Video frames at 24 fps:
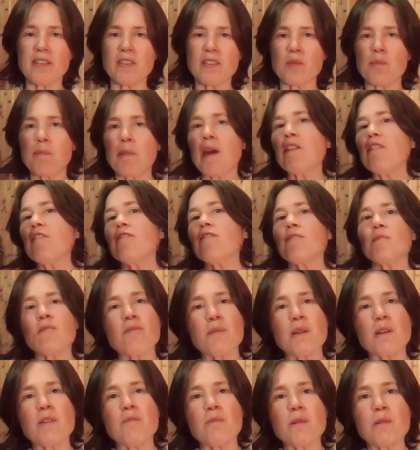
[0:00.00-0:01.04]
Is it better for
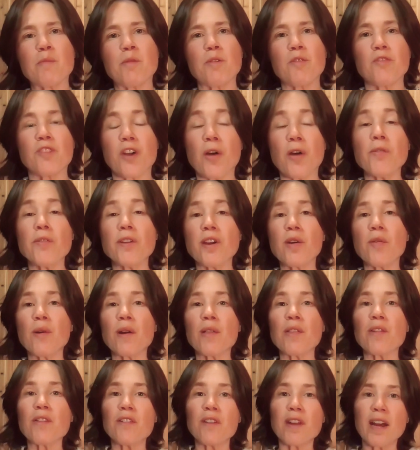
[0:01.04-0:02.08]
me if people don't know
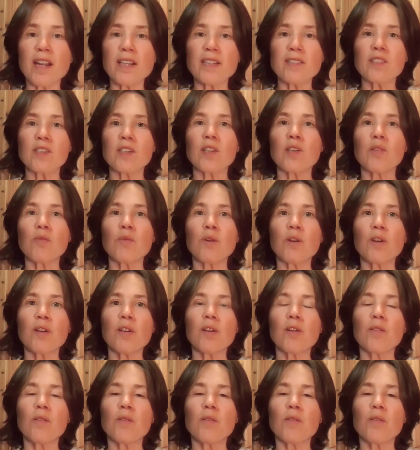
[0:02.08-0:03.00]
whether or not it's going to work,